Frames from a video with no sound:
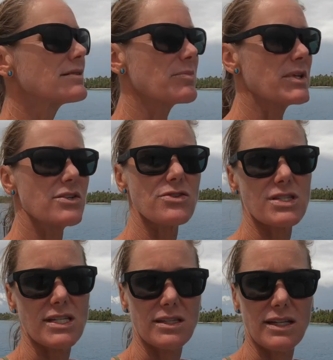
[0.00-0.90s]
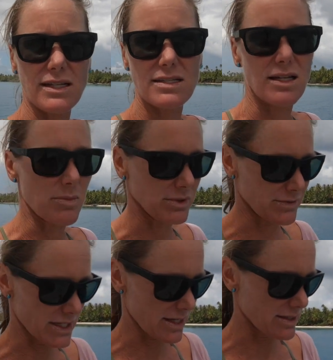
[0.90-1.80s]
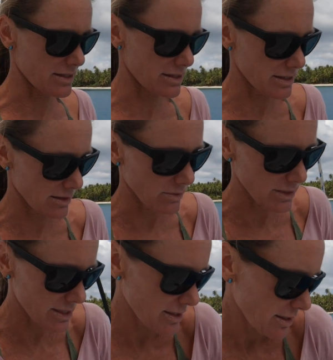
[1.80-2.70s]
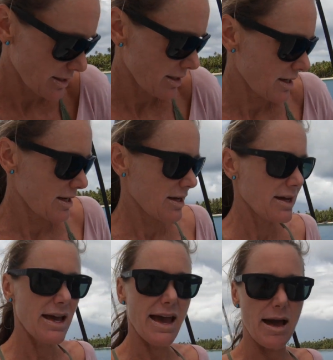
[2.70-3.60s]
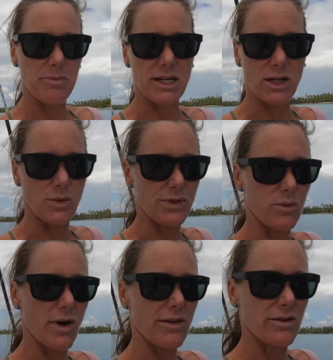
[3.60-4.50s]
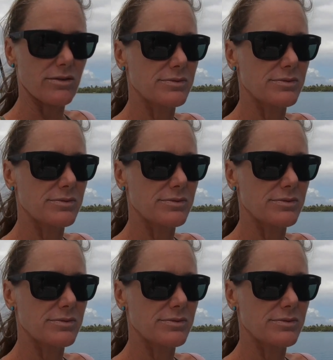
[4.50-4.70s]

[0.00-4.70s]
It'll be interesting in the next couple of days to see what's happening with the weather.